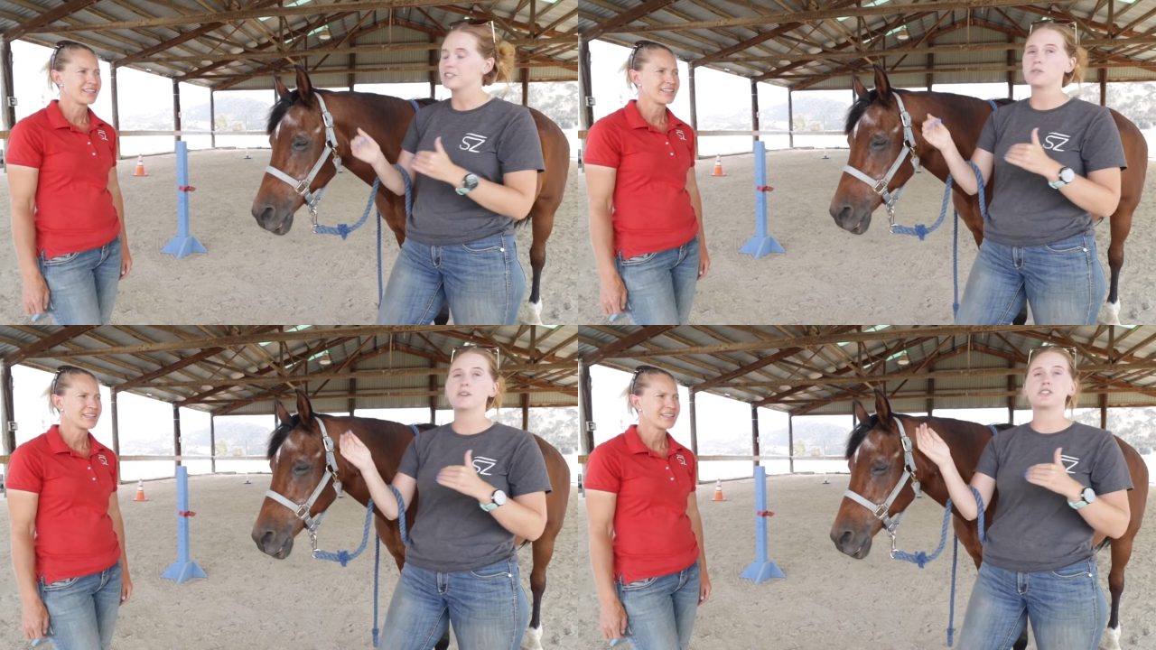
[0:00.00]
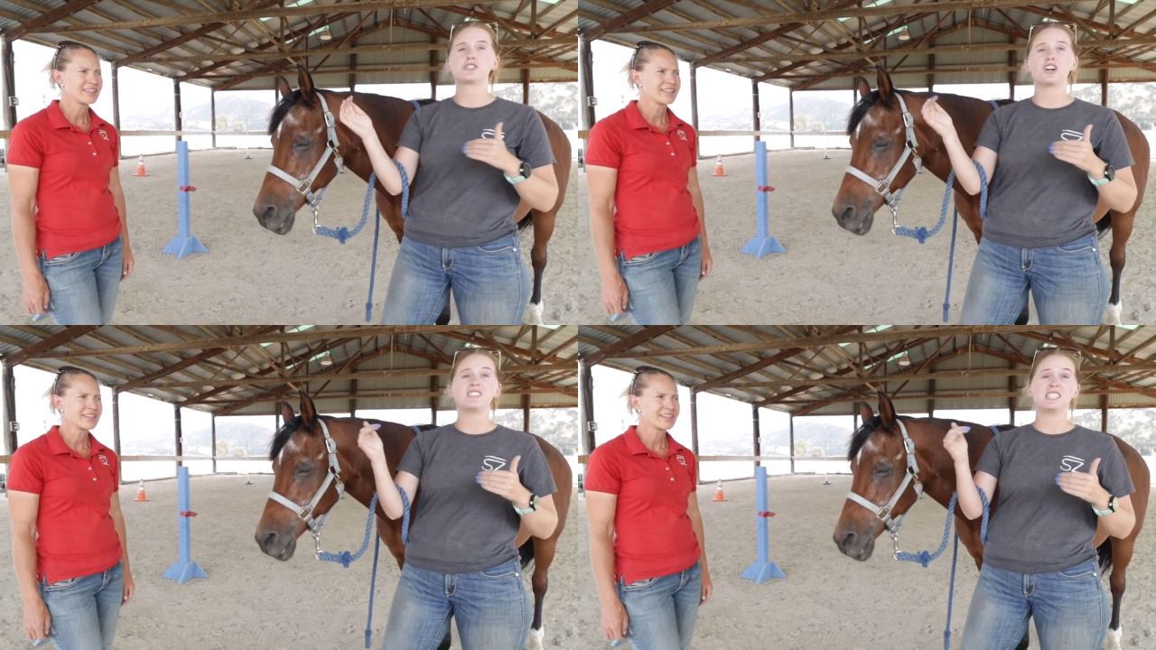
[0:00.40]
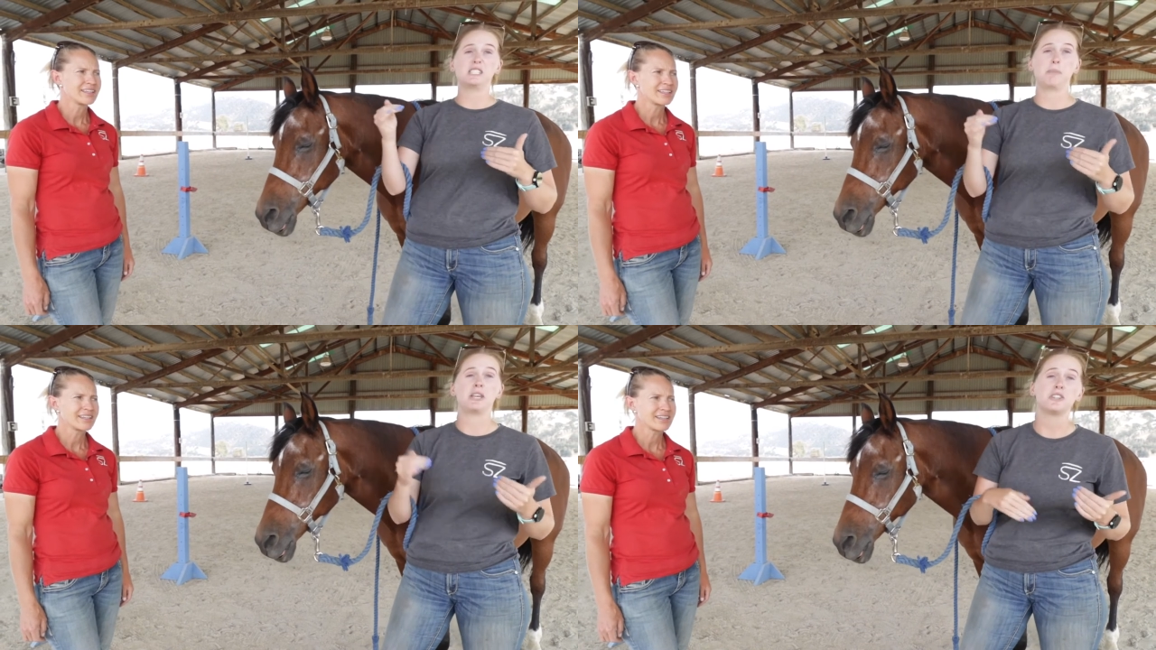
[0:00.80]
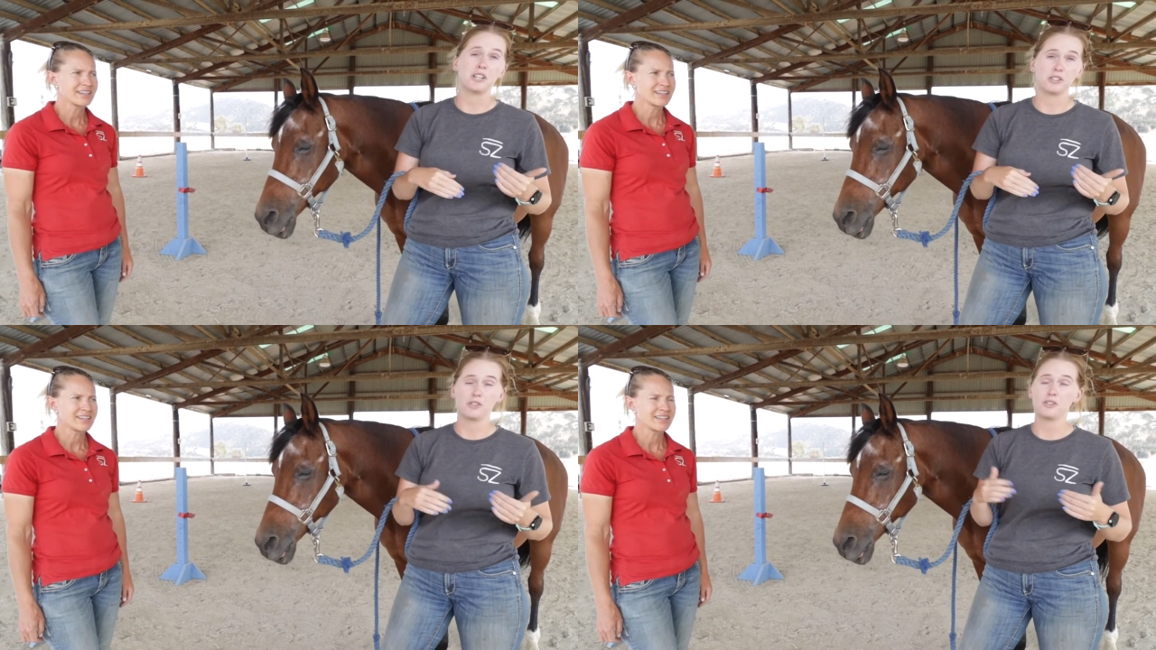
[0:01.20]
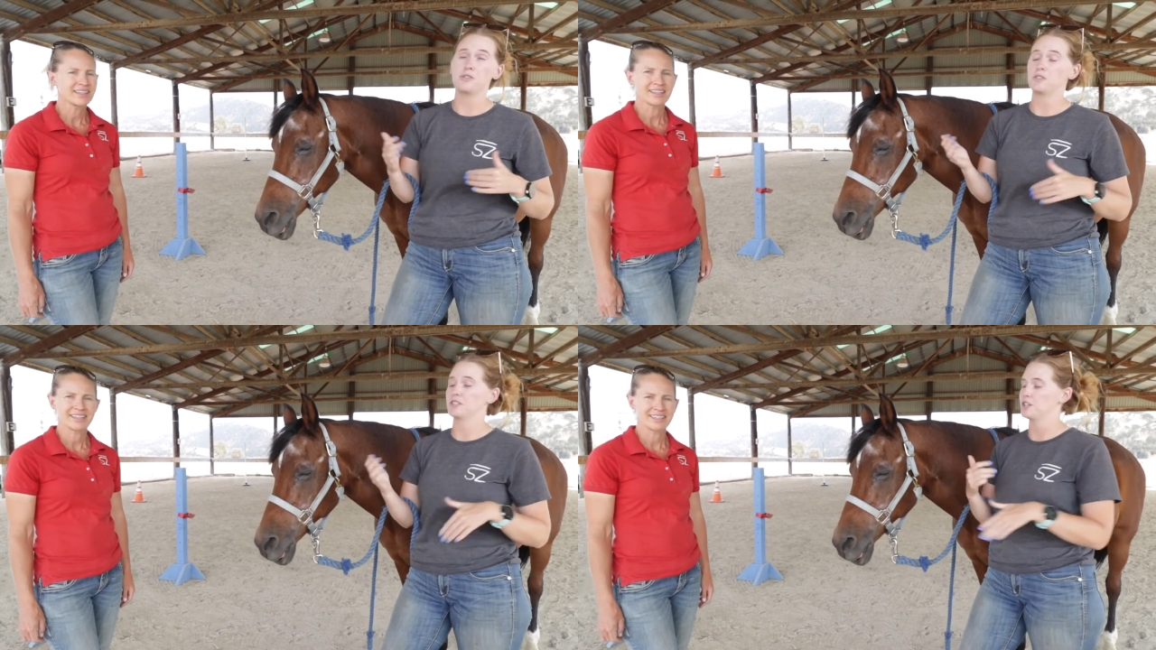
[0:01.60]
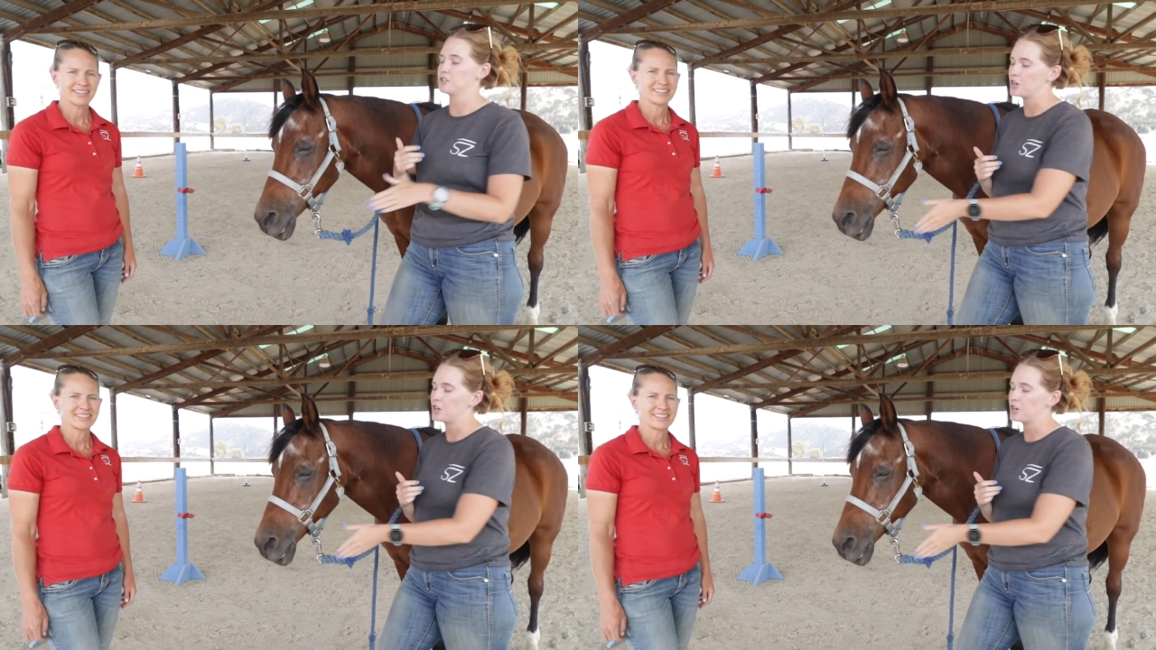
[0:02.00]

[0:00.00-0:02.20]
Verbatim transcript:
Speaker 1: it's going to start disappearing so the tooth is going to